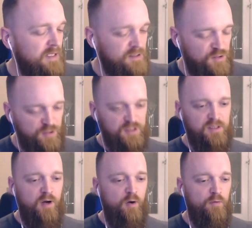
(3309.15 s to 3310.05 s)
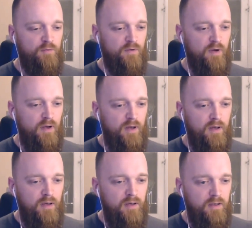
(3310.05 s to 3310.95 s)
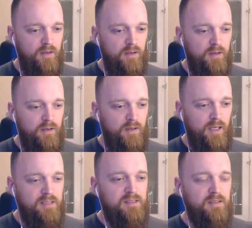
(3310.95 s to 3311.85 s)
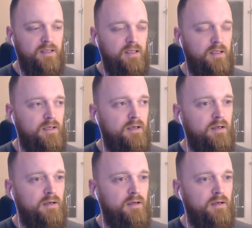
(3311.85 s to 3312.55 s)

is just sort of. It's the.